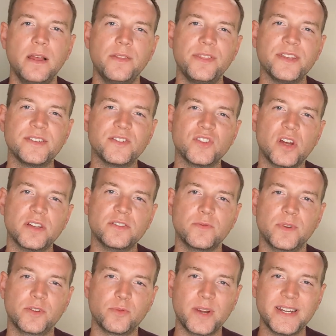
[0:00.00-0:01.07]
This is also
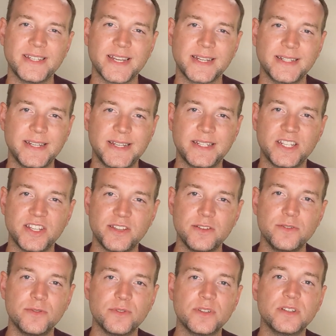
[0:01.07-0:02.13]
a great technique to
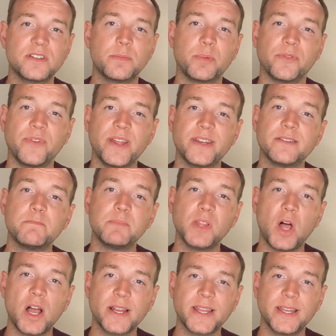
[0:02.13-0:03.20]
use to prevent
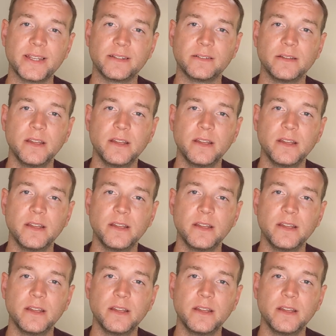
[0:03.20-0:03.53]
blocking,